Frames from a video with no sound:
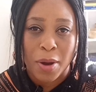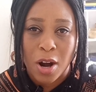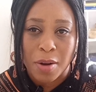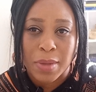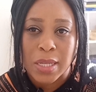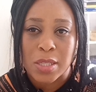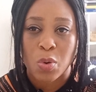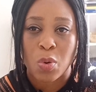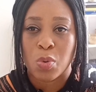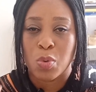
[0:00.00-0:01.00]

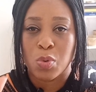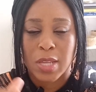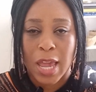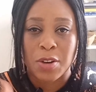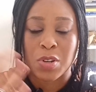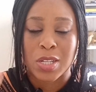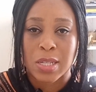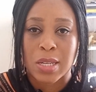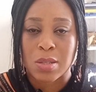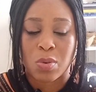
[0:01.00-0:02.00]
apartments or whose
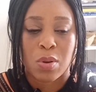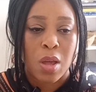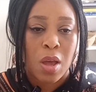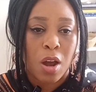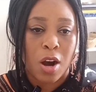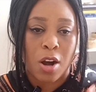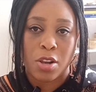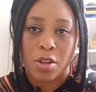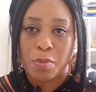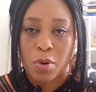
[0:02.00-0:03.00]
addresses
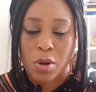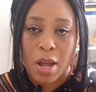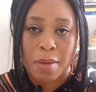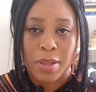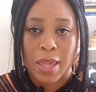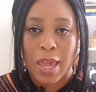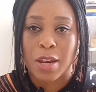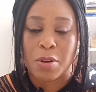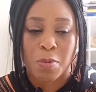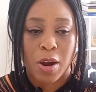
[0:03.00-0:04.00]
are a little more
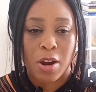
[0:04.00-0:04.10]
complicated,